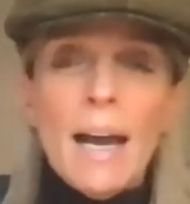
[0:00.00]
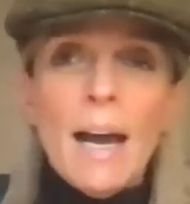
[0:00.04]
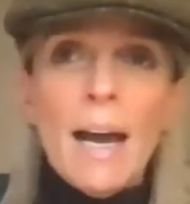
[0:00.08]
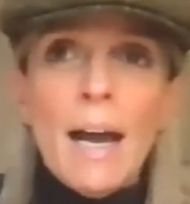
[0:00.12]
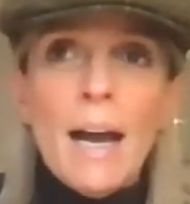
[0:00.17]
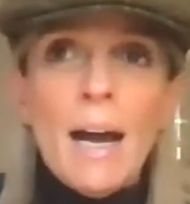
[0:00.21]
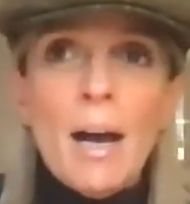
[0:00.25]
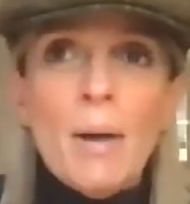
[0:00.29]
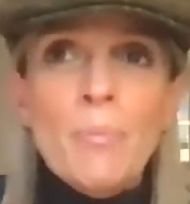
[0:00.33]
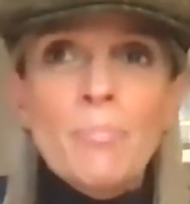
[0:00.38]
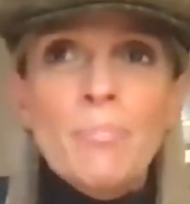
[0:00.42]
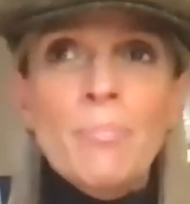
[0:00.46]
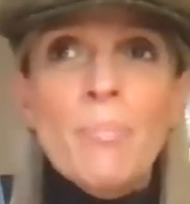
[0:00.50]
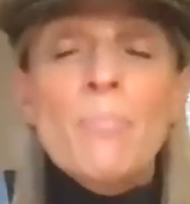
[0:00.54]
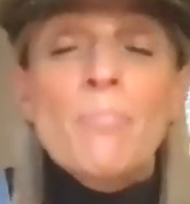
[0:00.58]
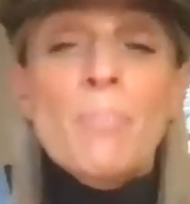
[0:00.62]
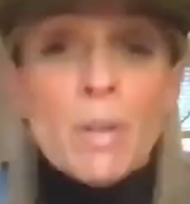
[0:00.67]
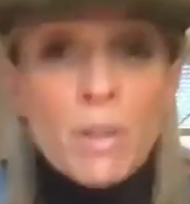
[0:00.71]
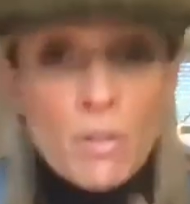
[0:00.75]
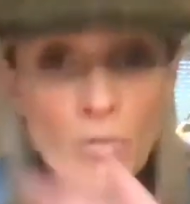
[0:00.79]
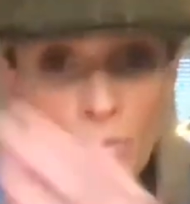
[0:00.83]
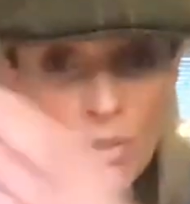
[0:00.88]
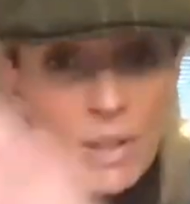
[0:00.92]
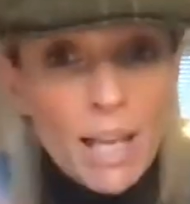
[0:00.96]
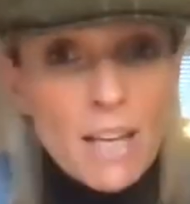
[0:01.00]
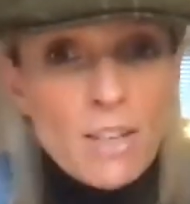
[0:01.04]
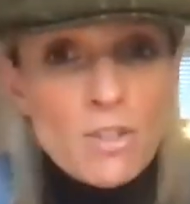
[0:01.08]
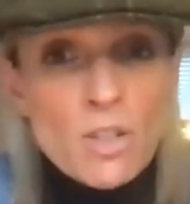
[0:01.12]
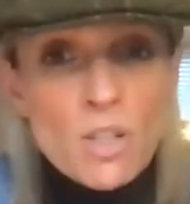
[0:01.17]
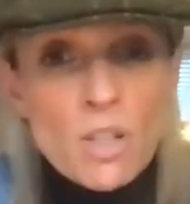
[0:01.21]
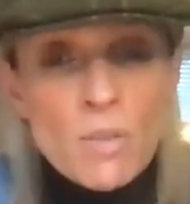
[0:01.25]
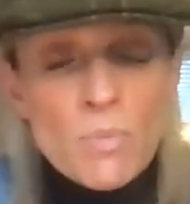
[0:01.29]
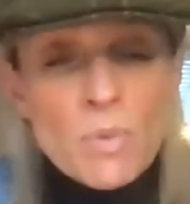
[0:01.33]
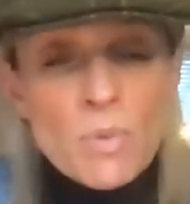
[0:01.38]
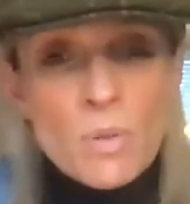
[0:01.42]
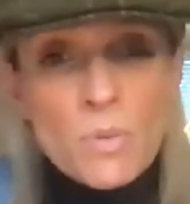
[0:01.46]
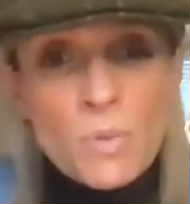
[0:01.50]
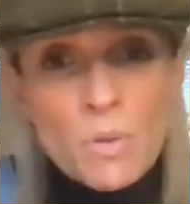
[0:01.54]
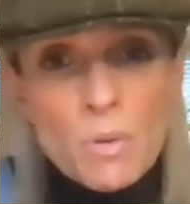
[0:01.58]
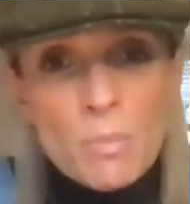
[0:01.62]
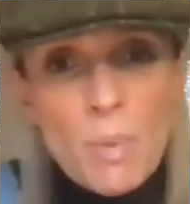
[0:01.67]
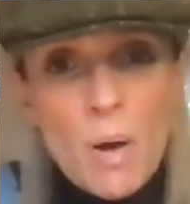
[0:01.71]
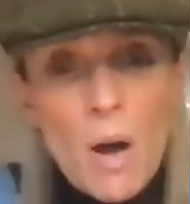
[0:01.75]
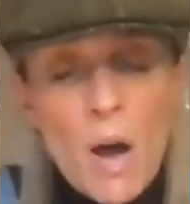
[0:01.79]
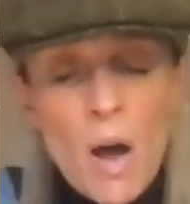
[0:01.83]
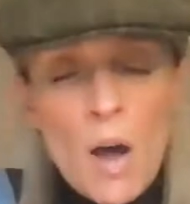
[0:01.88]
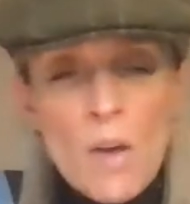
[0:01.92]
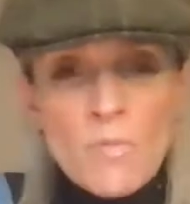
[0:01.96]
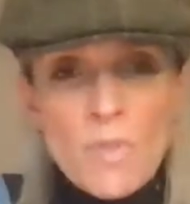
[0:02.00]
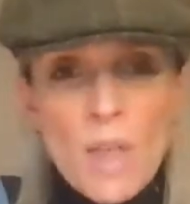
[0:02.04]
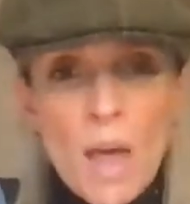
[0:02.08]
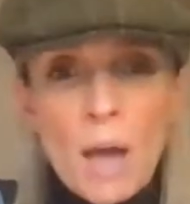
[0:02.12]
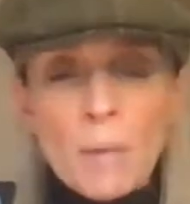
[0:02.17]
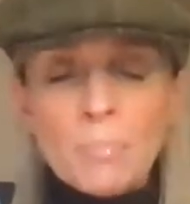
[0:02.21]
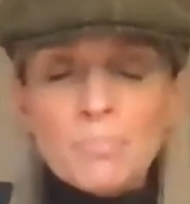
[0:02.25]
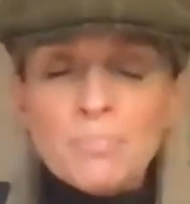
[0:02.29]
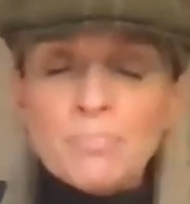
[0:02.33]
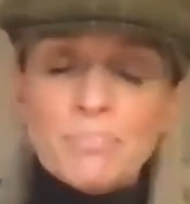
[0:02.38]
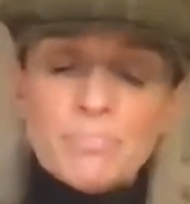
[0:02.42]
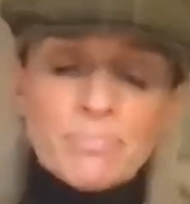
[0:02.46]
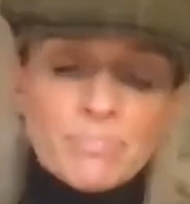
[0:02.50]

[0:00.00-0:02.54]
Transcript: But the relationship was also a part of that.